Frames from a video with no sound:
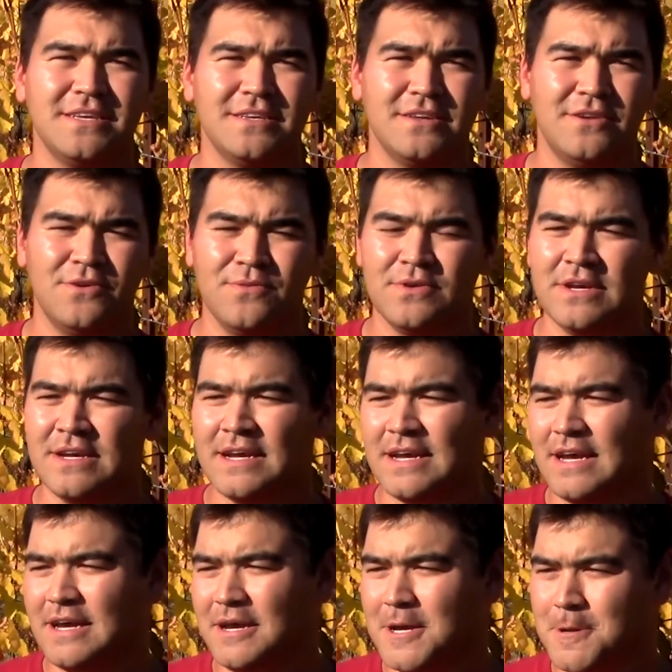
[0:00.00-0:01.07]
You
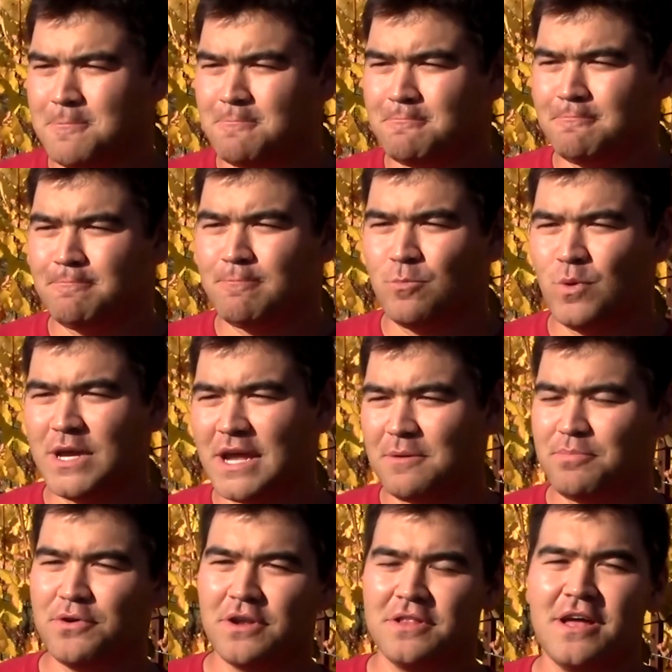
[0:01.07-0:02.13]
know, we got to
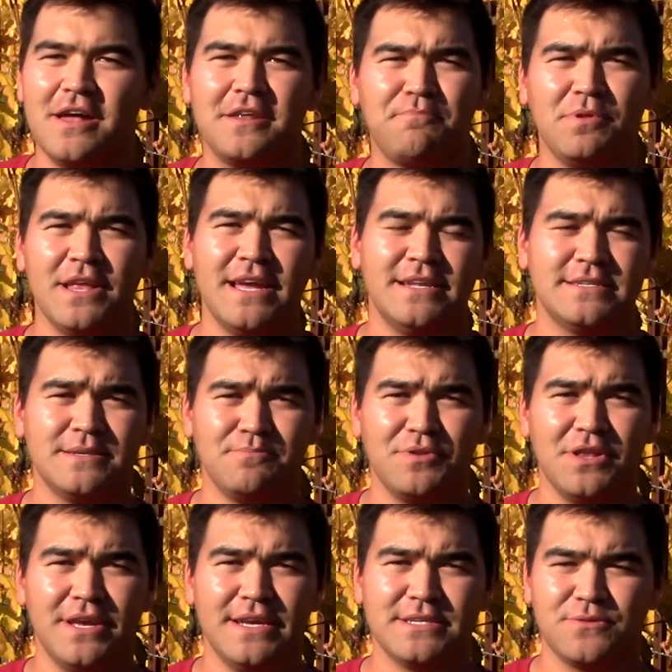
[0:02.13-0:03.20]
put a lot of plans in
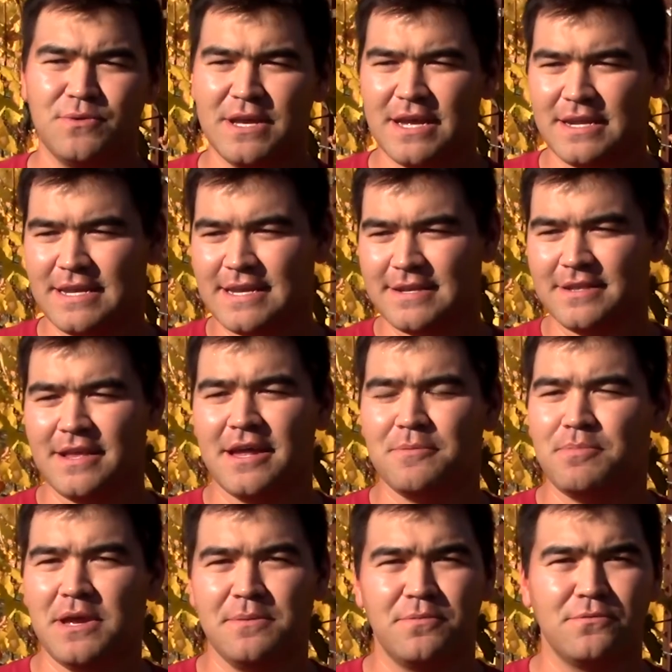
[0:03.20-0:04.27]
place. We got to get a lot of
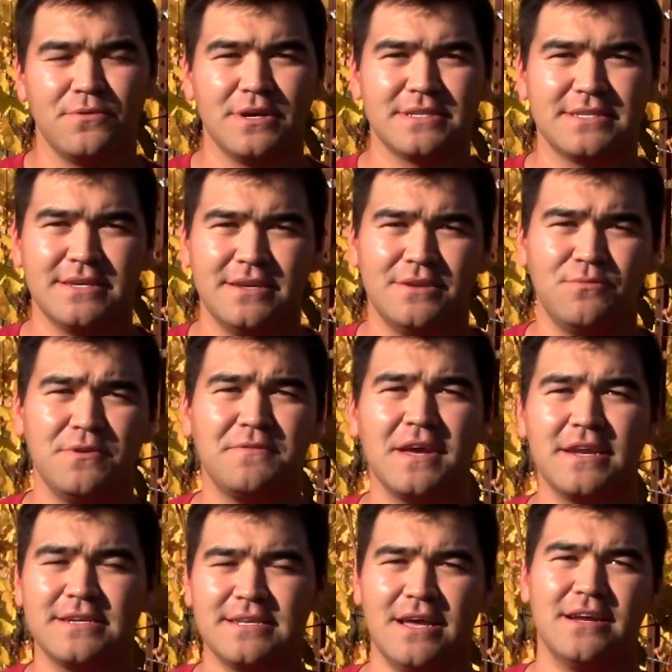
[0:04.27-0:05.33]
paperwork done. We've got
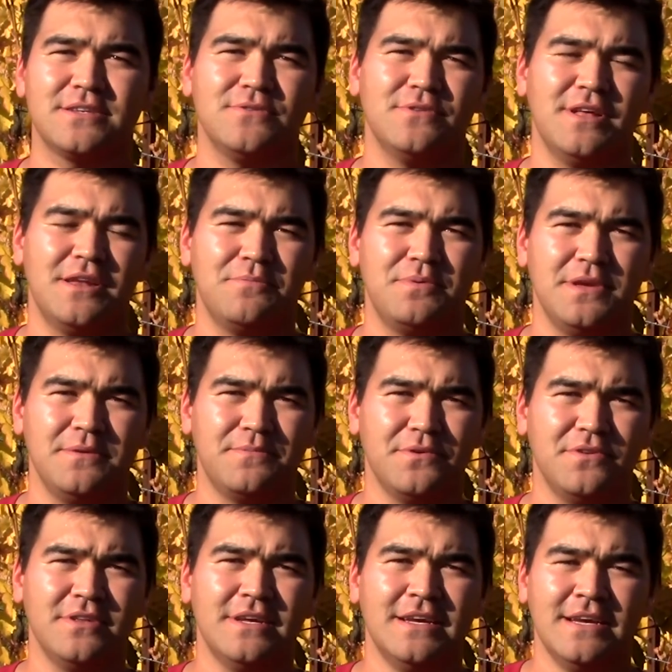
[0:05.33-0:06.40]
to talk to a lot of
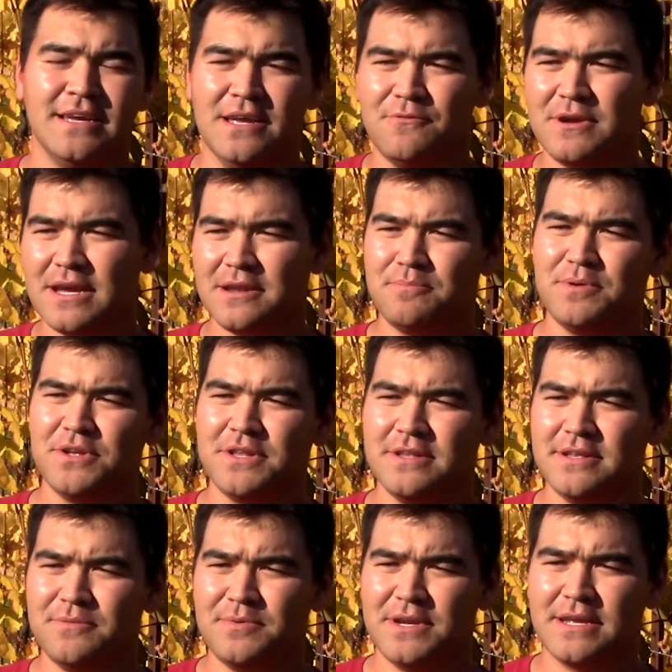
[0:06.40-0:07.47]
people, and we got to build a
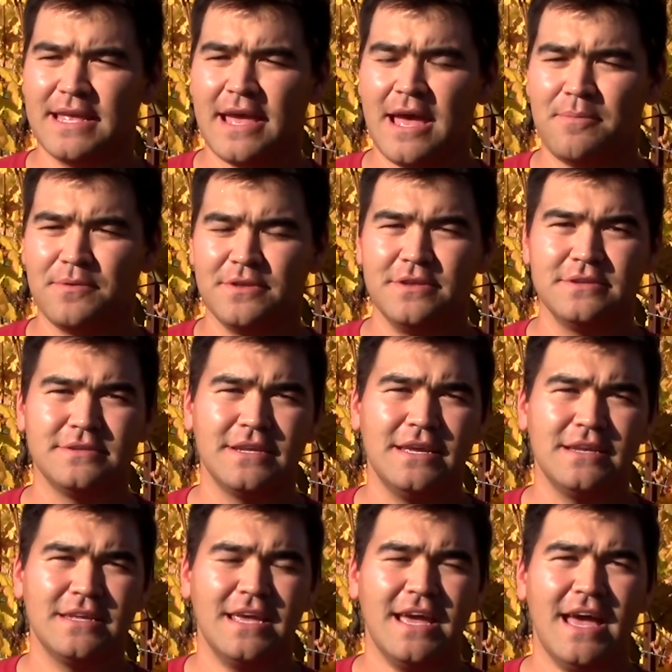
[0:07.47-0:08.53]
little bit of capital
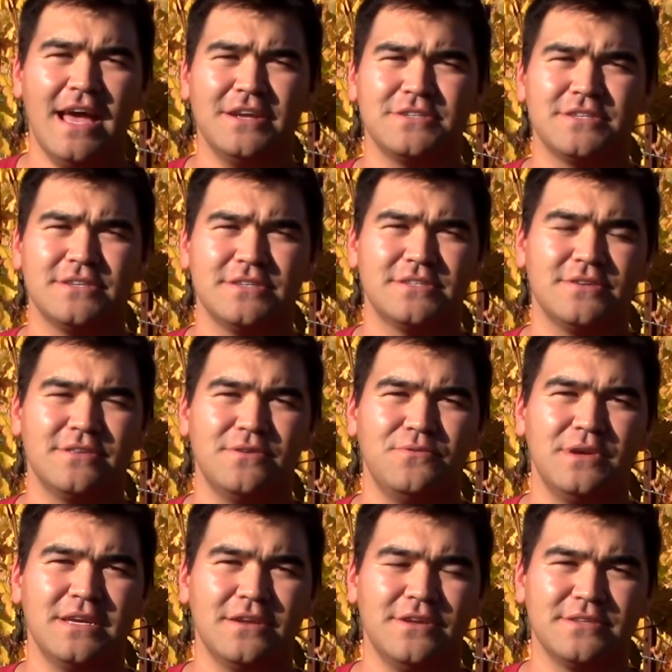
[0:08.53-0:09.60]
and cash so that
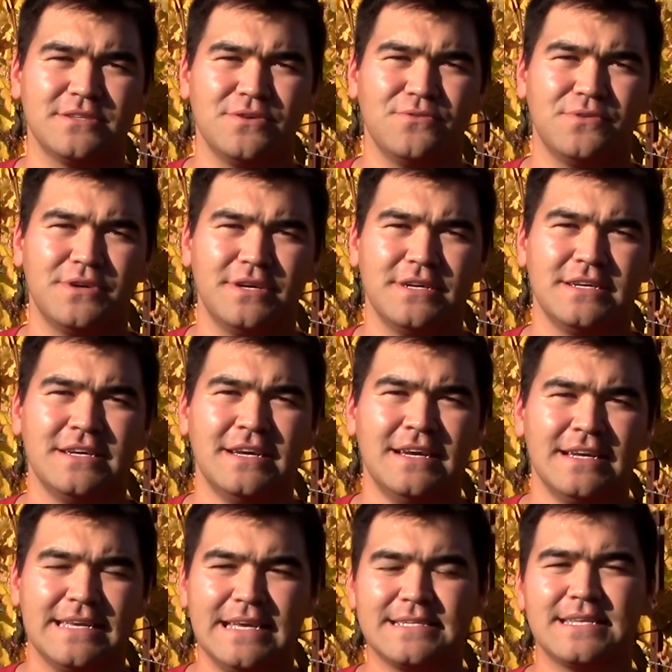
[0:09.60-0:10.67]
we can also
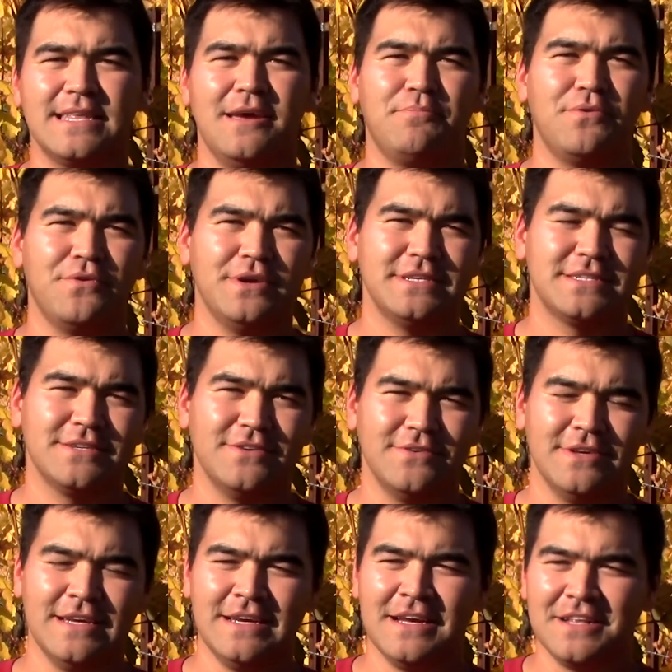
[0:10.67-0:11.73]
get to that point. So
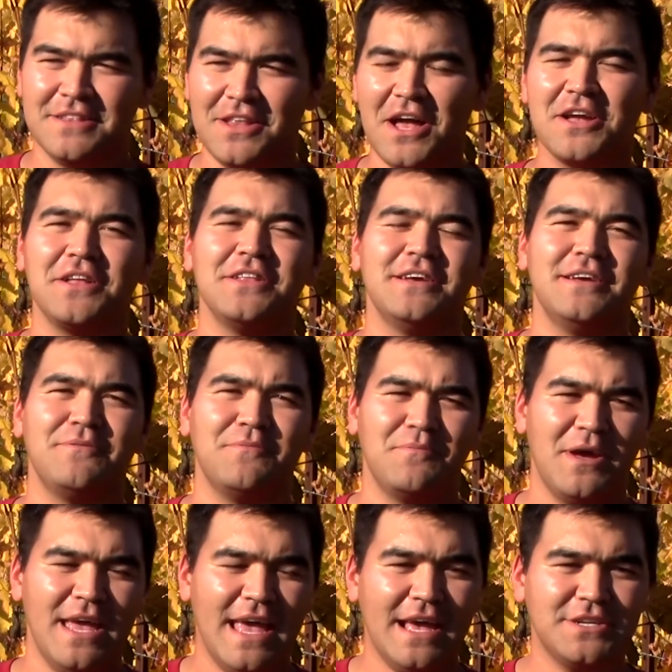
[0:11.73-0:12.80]
luckily,
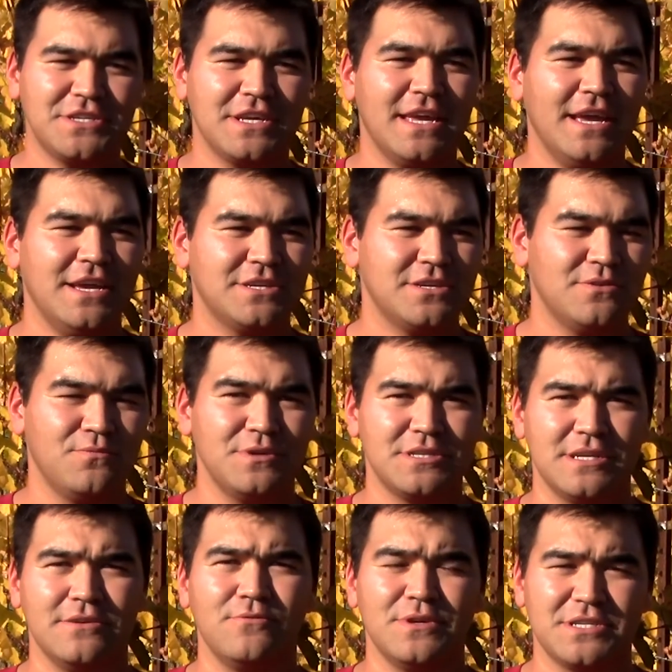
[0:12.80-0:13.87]
my education,
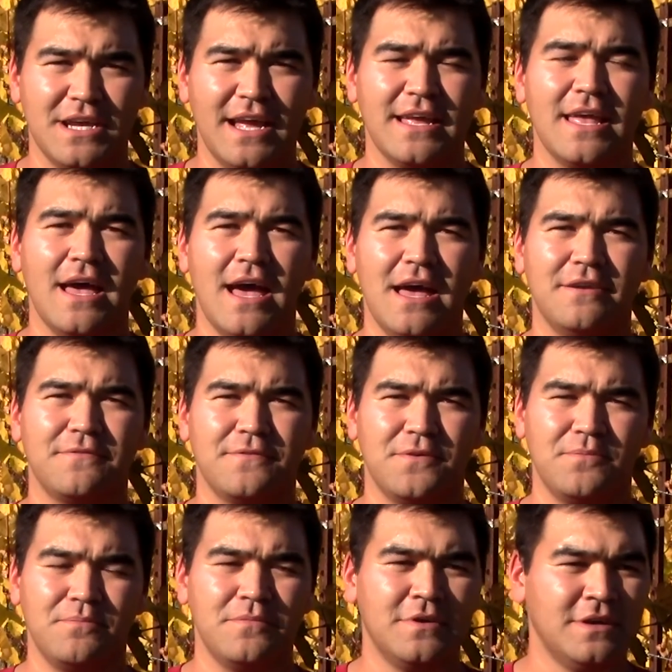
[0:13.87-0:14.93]
which I got
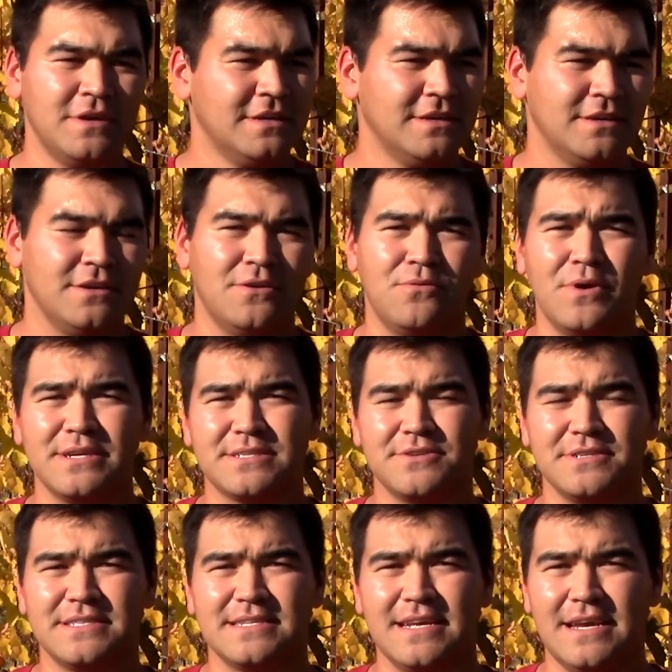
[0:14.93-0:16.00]
from
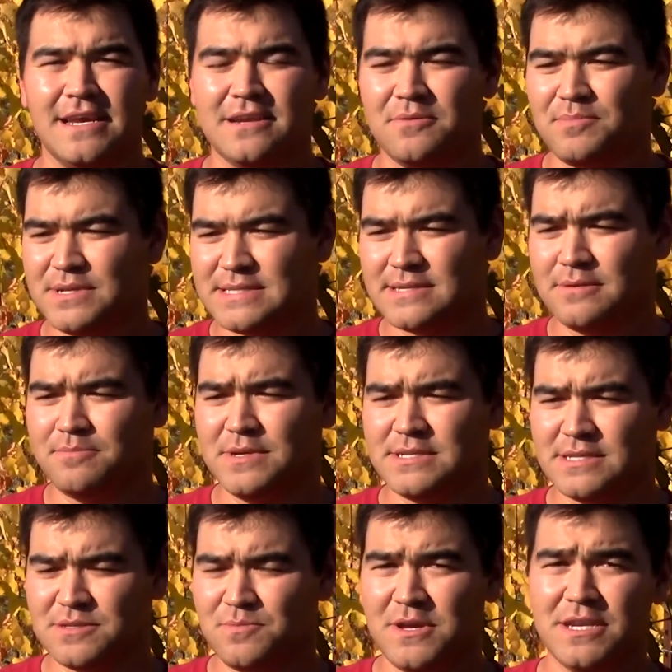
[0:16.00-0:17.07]
Western State, and a
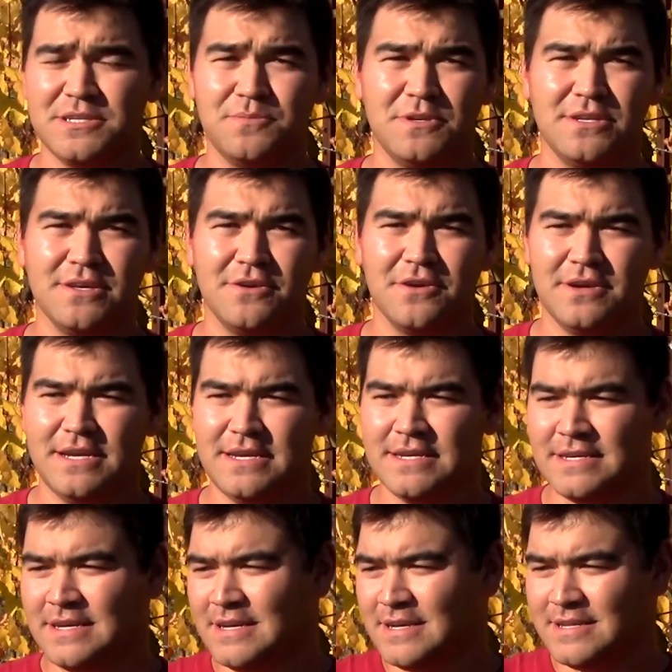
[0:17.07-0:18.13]
business management degree
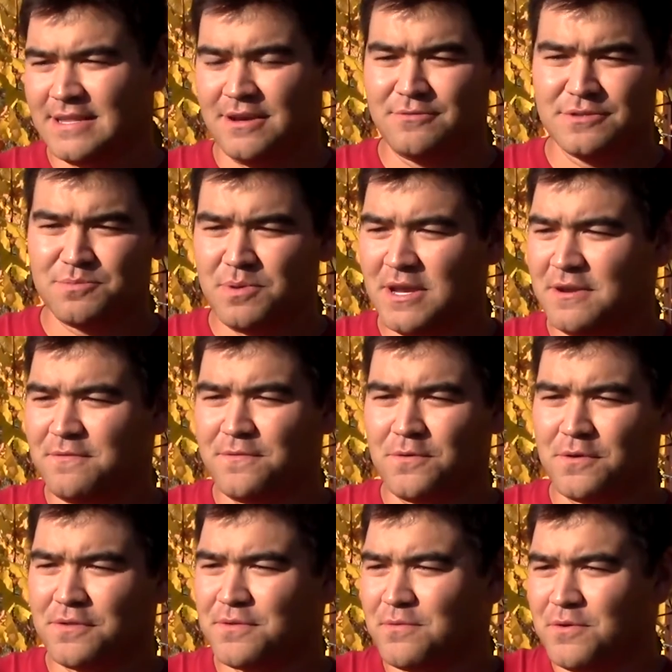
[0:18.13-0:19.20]
that was paid
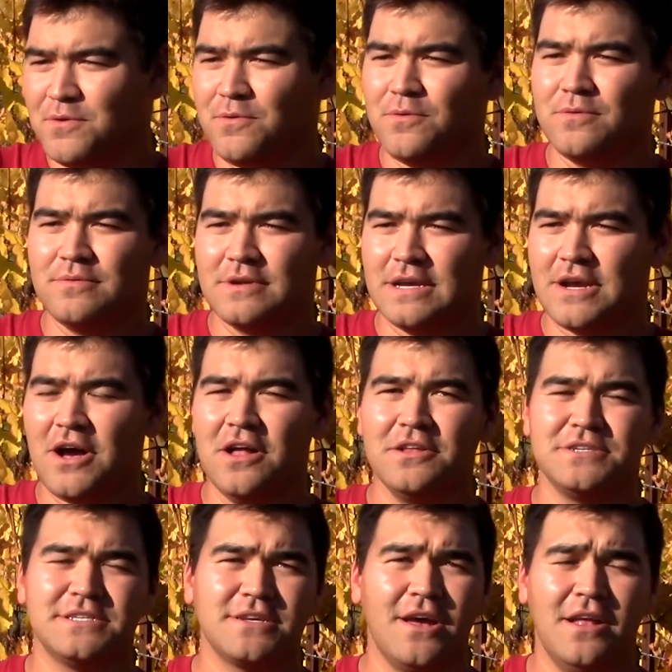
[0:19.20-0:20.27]
for through
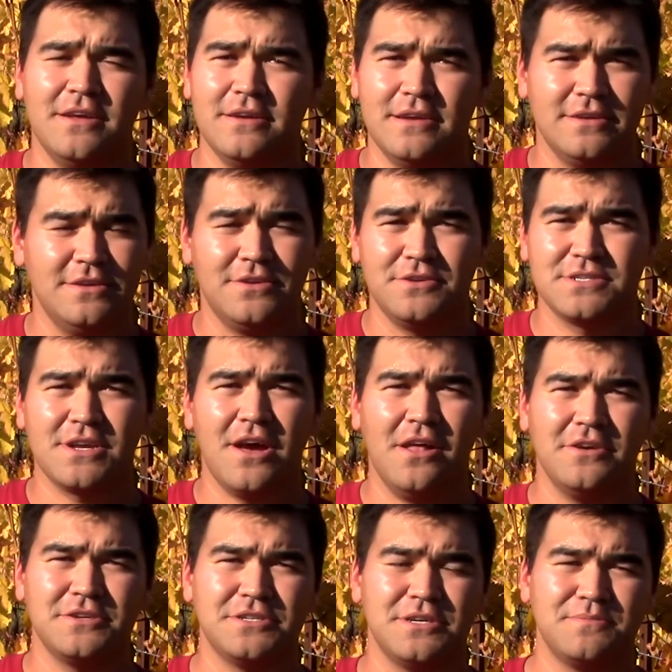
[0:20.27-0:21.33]
college
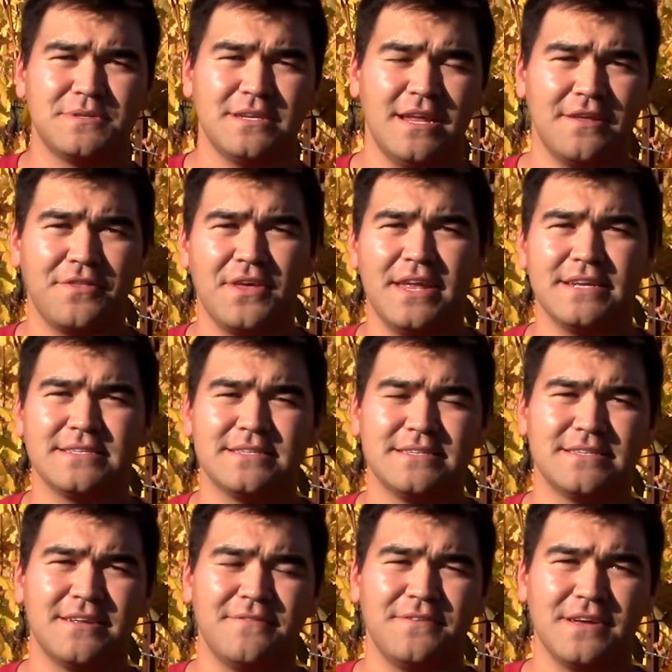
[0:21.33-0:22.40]
scholarships and athletics and
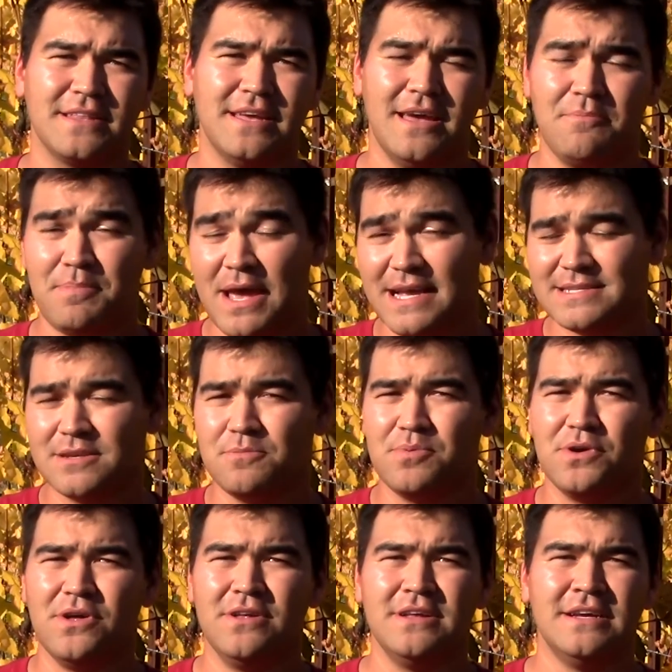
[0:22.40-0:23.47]
stuff like that,
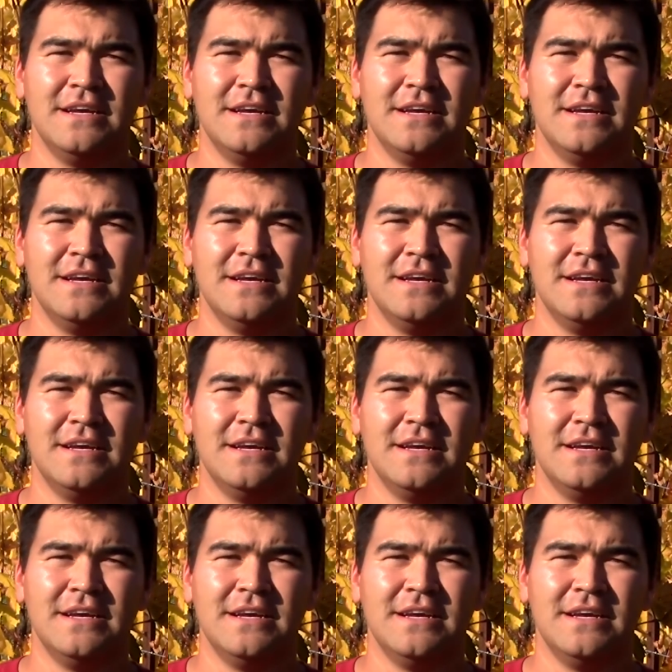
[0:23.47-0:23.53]
basketball.